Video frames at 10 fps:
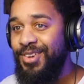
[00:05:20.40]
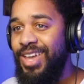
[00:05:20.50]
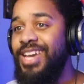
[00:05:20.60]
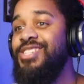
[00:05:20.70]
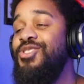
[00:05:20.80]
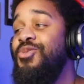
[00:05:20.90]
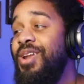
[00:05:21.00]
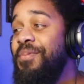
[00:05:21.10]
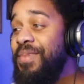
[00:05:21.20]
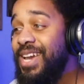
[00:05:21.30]
Okay, so you
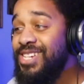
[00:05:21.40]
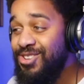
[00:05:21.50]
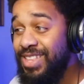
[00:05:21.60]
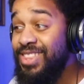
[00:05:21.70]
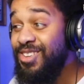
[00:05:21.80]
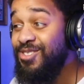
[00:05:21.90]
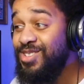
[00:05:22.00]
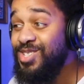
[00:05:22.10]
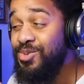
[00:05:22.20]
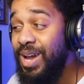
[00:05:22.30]
wanna make sure that
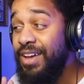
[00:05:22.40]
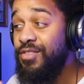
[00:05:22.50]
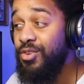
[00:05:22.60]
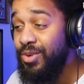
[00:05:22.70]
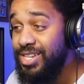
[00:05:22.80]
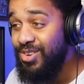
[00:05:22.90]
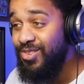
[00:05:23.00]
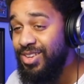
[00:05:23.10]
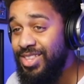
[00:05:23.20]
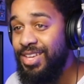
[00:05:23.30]
those two have crit
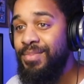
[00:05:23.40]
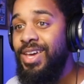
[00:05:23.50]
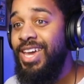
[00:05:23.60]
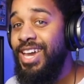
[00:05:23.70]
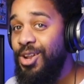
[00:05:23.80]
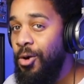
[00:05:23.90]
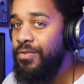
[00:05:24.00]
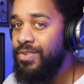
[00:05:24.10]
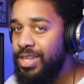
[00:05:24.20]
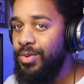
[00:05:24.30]
on them and
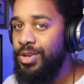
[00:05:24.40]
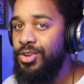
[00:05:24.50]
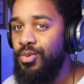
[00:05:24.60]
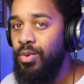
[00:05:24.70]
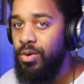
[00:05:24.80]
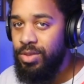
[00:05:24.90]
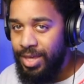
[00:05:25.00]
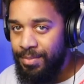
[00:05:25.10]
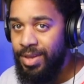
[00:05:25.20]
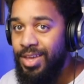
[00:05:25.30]
hopefully when you roll
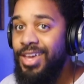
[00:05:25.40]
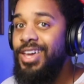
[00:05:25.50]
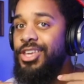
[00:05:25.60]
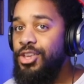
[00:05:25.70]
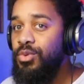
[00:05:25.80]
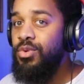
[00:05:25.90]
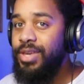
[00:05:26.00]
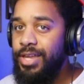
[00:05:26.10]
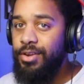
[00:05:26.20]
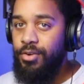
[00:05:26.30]
them, you will
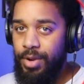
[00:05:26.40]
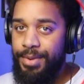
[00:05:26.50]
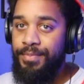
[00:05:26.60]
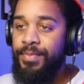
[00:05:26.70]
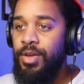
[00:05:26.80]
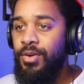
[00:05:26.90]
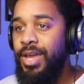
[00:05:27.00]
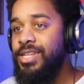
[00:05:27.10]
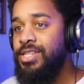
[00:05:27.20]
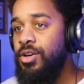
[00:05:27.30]
get crit.
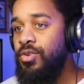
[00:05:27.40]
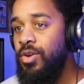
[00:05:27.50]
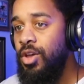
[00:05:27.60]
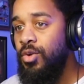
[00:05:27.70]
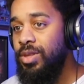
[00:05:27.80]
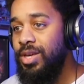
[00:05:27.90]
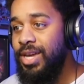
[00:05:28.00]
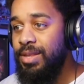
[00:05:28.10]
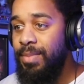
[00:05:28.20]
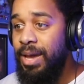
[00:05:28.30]
Okay, so we look
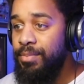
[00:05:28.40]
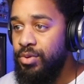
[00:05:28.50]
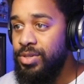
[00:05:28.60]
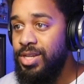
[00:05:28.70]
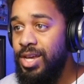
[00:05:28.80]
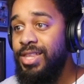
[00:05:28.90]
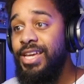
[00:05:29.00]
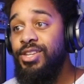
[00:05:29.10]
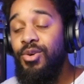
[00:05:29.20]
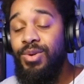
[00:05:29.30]
at my boots,
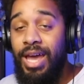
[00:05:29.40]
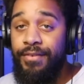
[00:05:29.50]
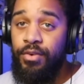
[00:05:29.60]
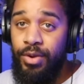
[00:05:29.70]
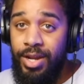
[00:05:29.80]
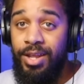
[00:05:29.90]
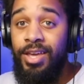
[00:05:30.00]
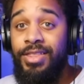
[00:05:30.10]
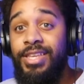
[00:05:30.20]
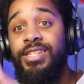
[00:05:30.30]
they don't have crit.
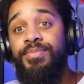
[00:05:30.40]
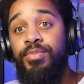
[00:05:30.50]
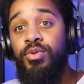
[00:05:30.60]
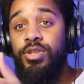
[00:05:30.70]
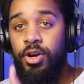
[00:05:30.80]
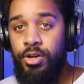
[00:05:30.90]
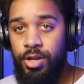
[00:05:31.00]
These boots are